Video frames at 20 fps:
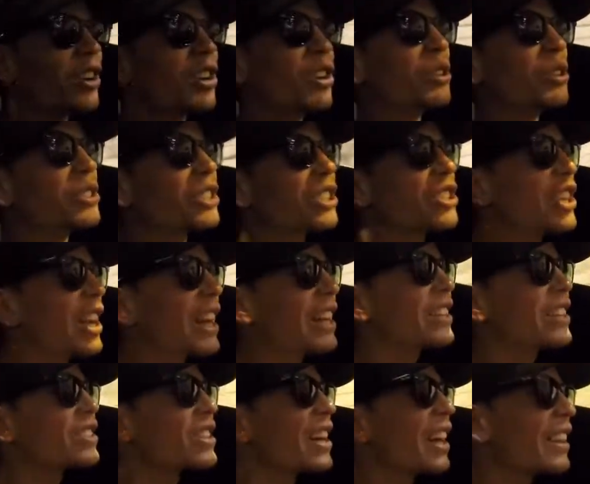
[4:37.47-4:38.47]
I can't lose a
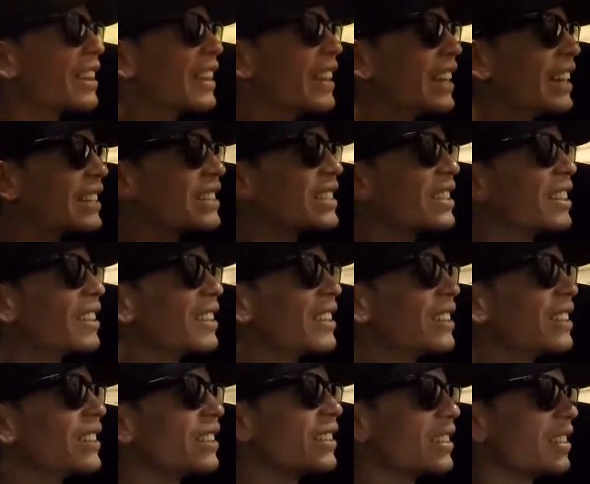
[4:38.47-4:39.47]
challenge like this.